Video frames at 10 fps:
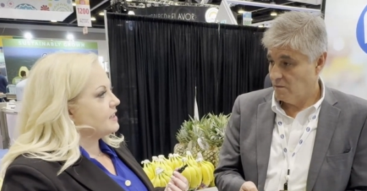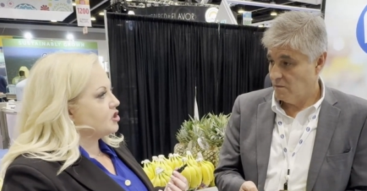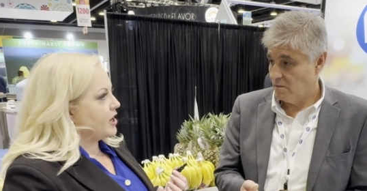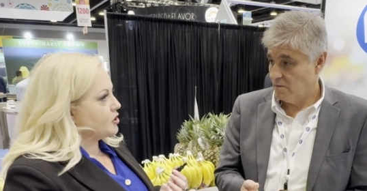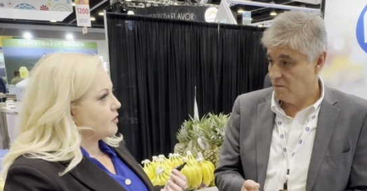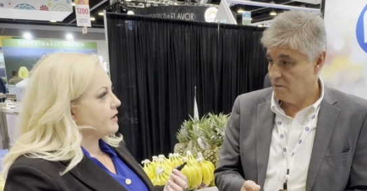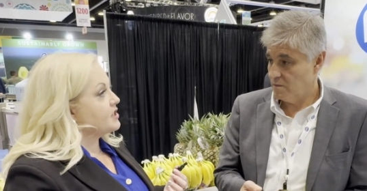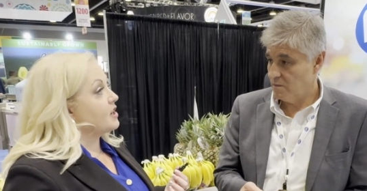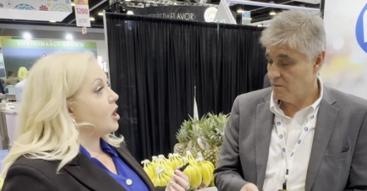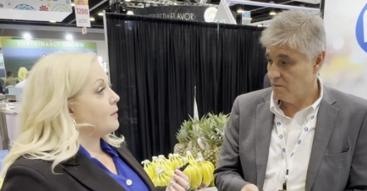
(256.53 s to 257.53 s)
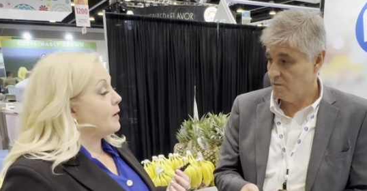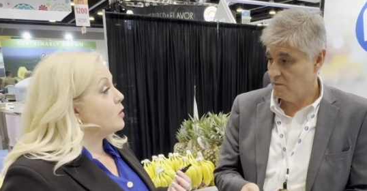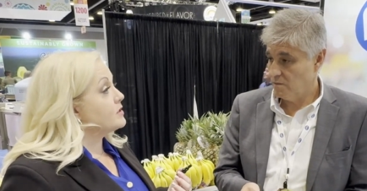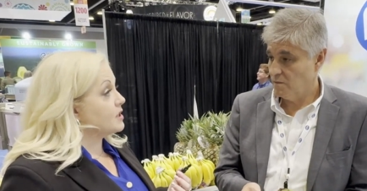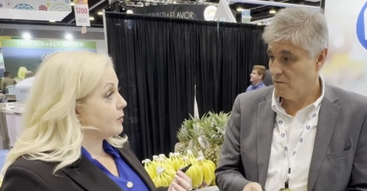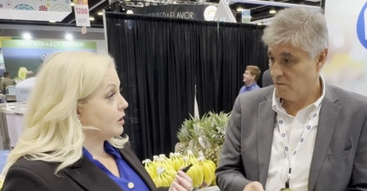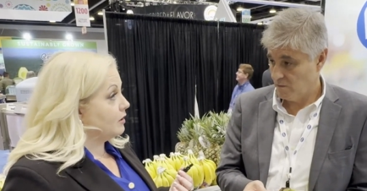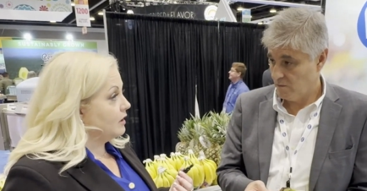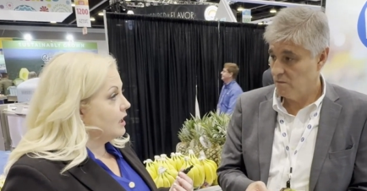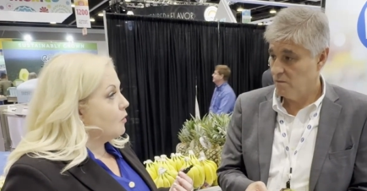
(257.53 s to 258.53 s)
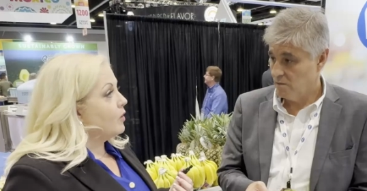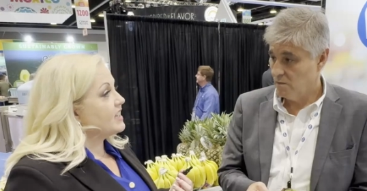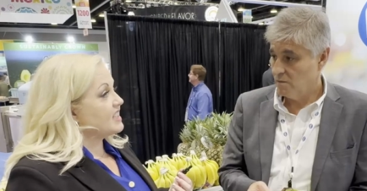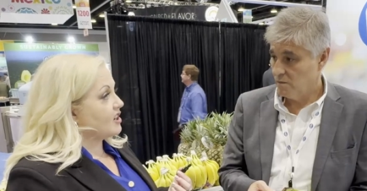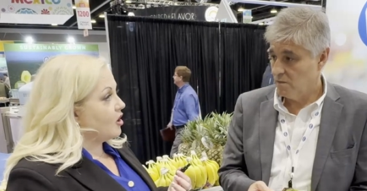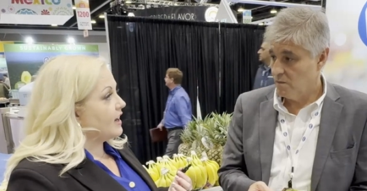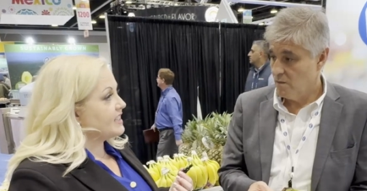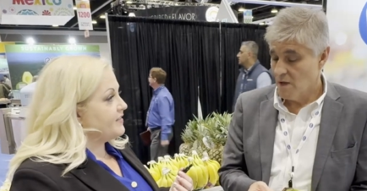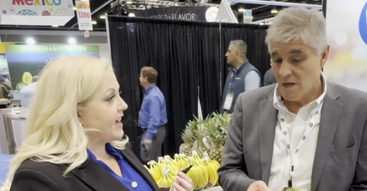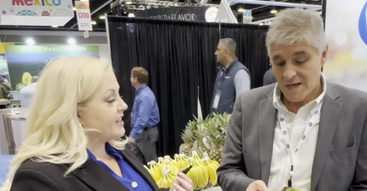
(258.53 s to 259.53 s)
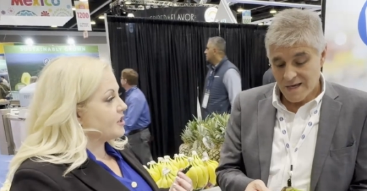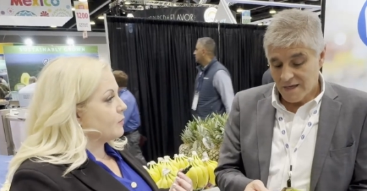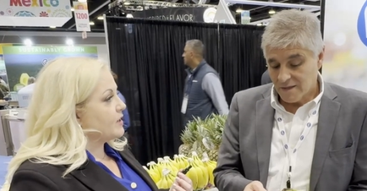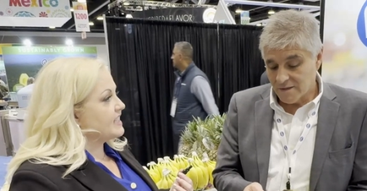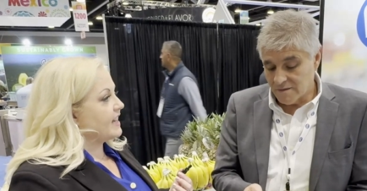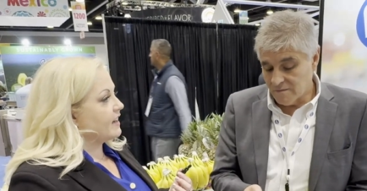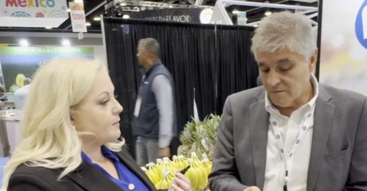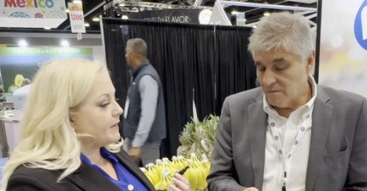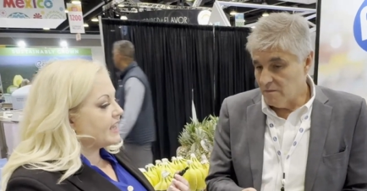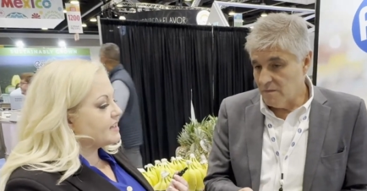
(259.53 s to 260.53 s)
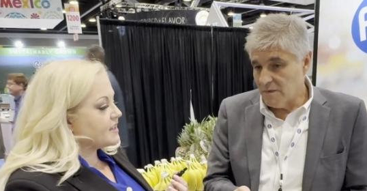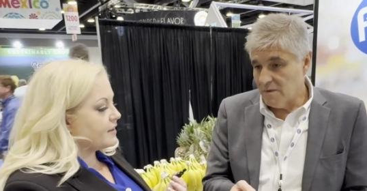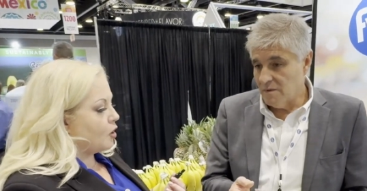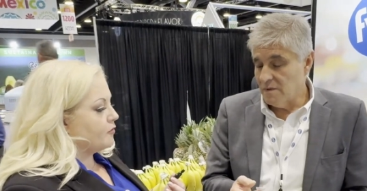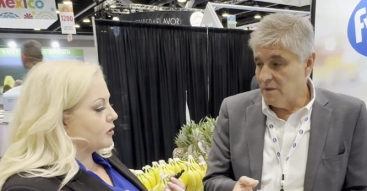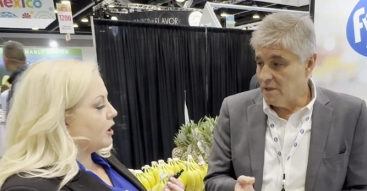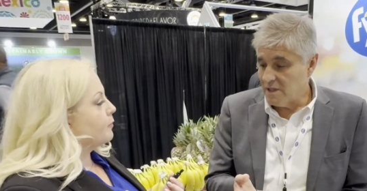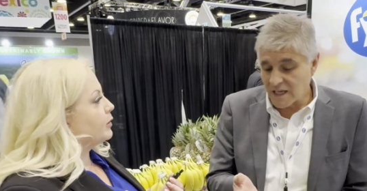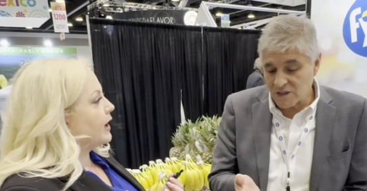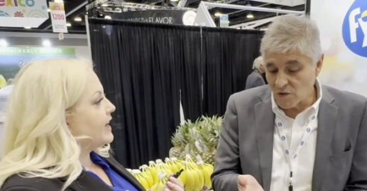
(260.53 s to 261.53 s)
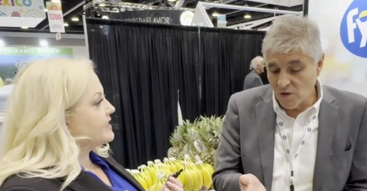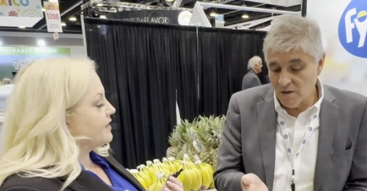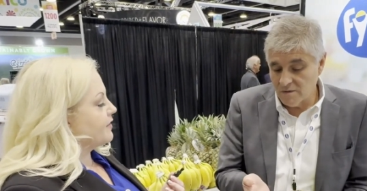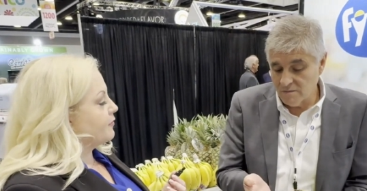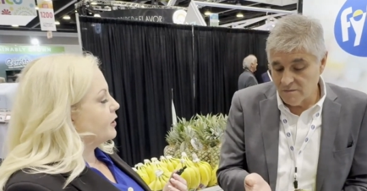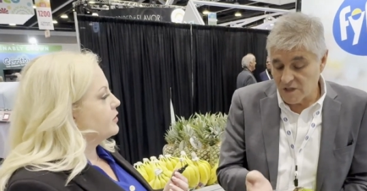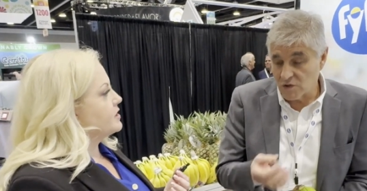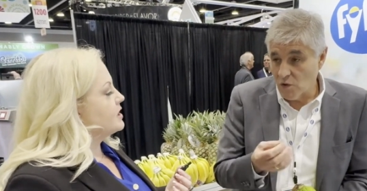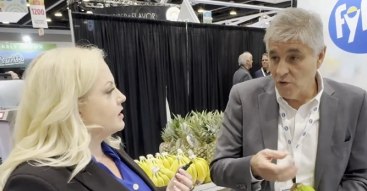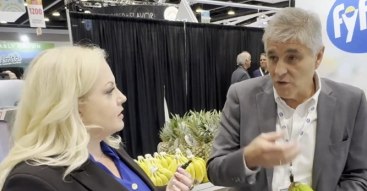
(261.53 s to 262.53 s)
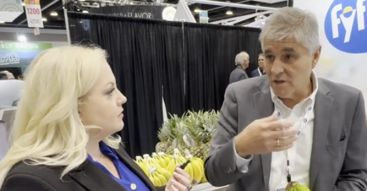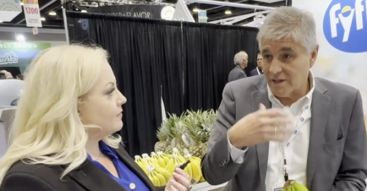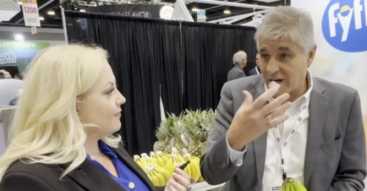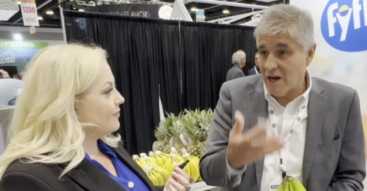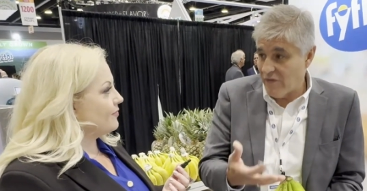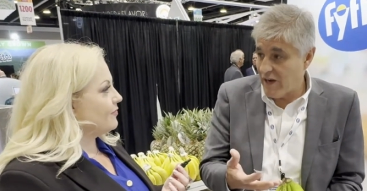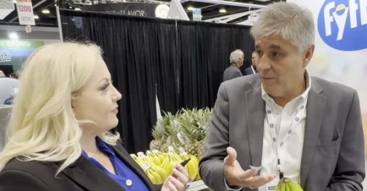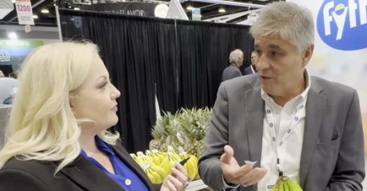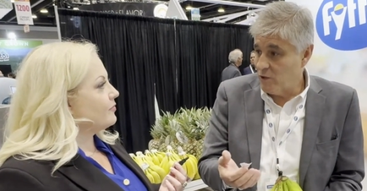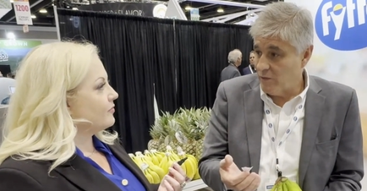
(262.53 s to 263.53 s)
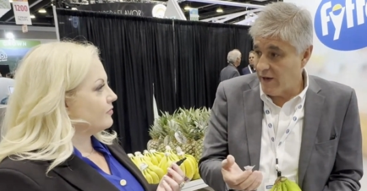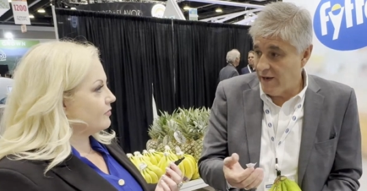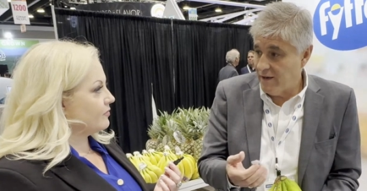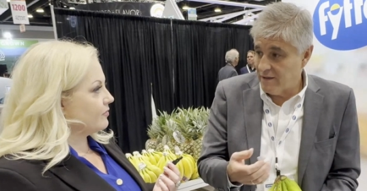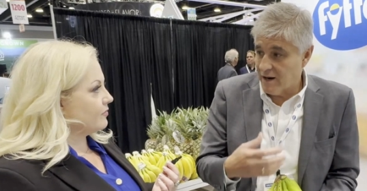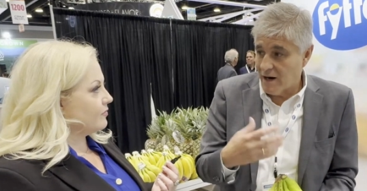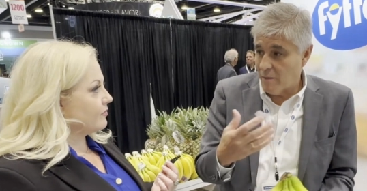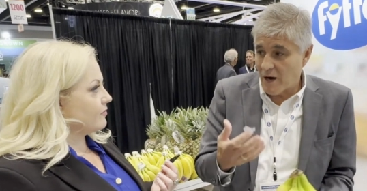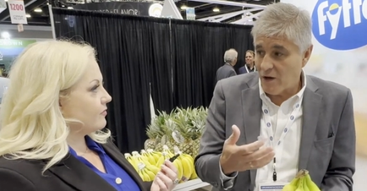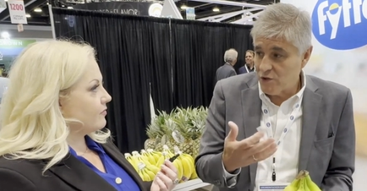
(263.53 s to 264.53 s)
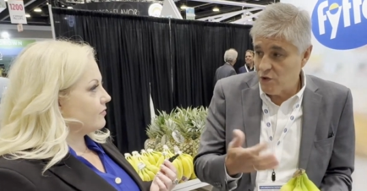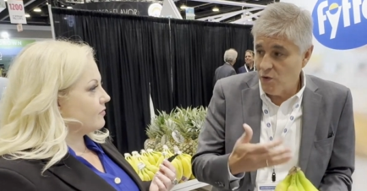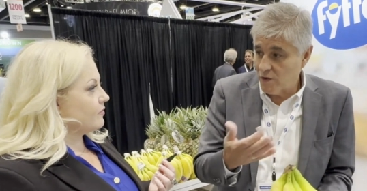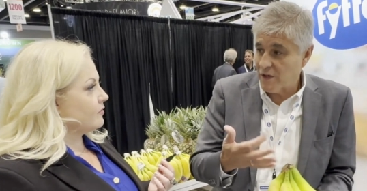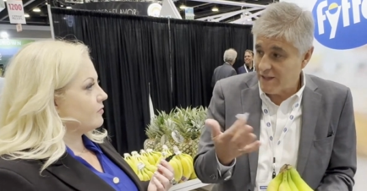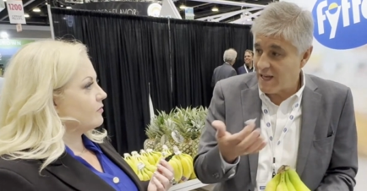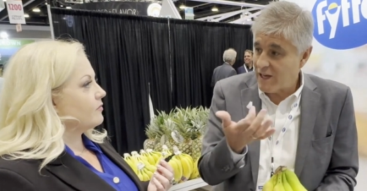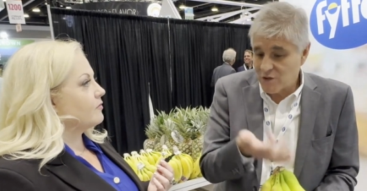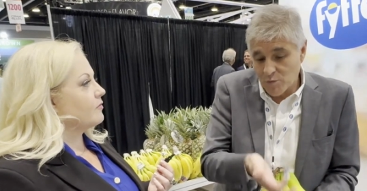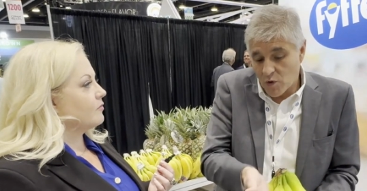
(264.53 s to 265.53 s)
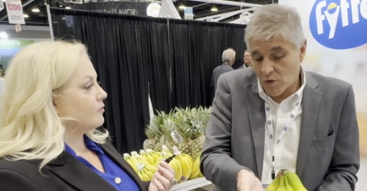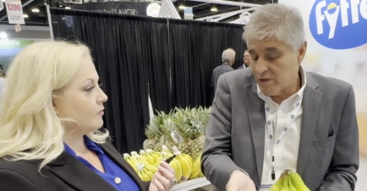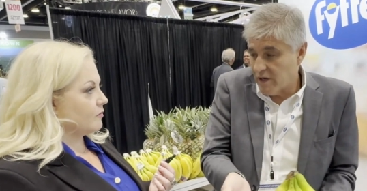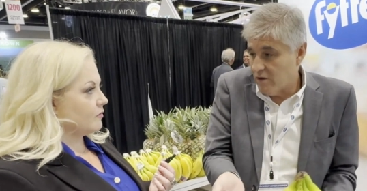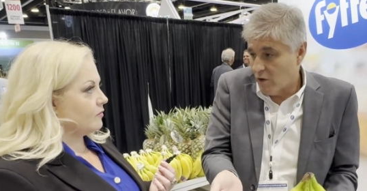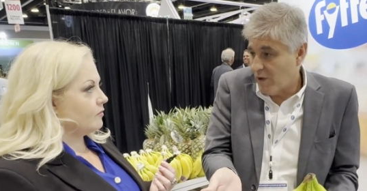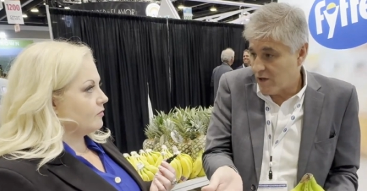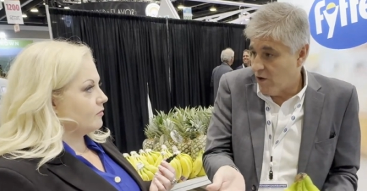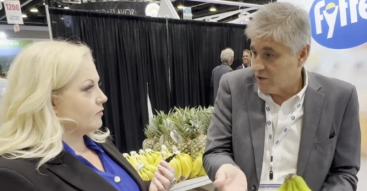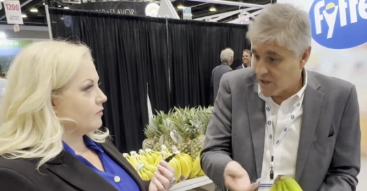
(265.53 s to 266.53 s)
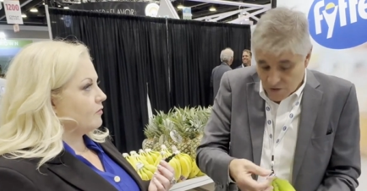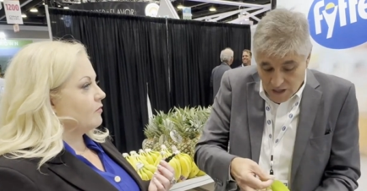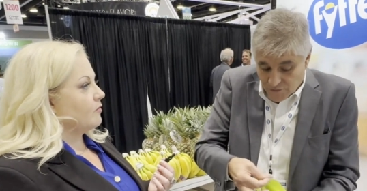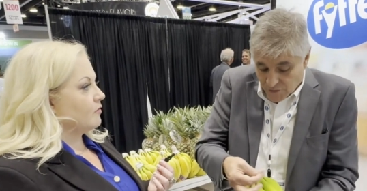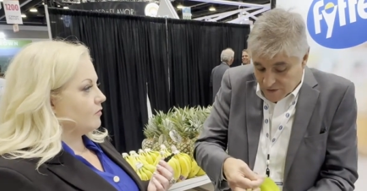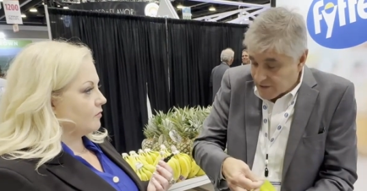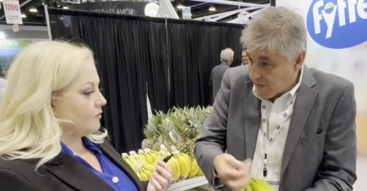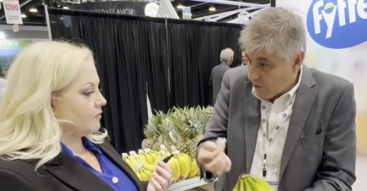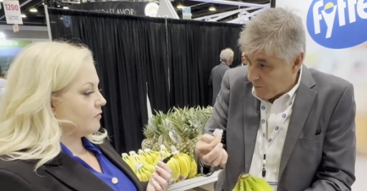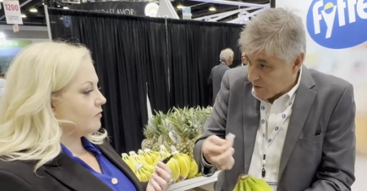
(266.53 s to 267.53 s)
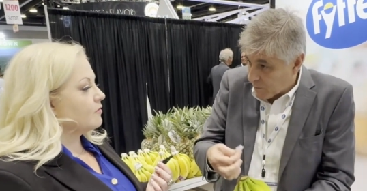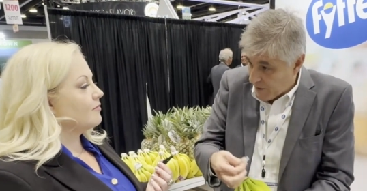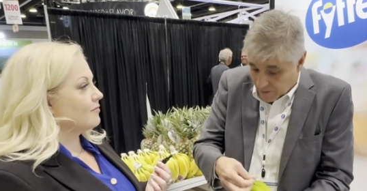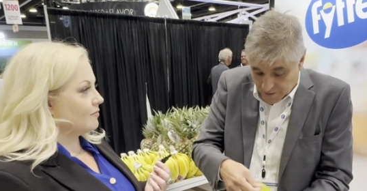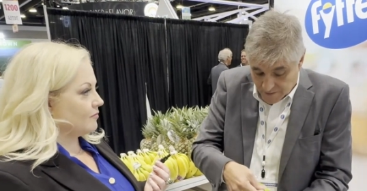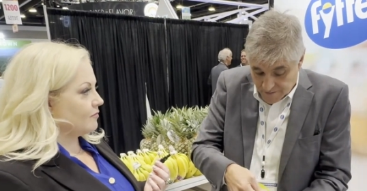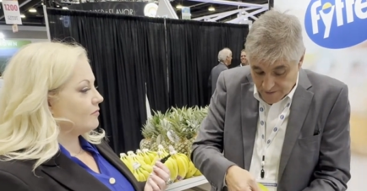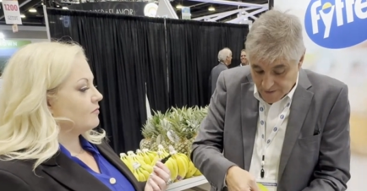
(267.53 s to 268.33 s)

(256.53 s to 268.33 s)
Speaker 1: us to change over to compostable, what is the cost factor and what's that going to mean to the overall the price so, of the fruit? The
Speaker 2: solutions that are available today, they are about two or three times more the normal cost that you have for this little piece of paper.